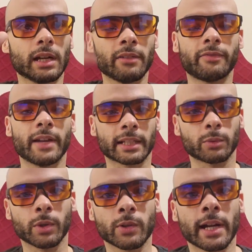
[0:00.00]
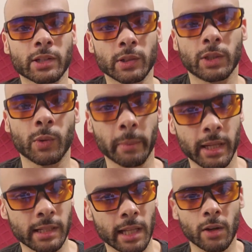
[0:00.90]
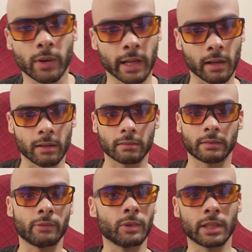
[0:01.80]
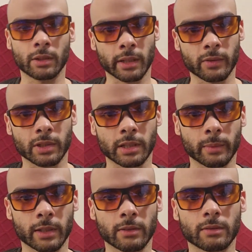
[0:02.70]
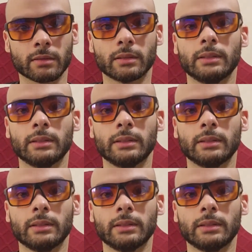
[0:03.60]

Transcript: affect what you're actually doing, because they don't care. They really don't give a shit about you.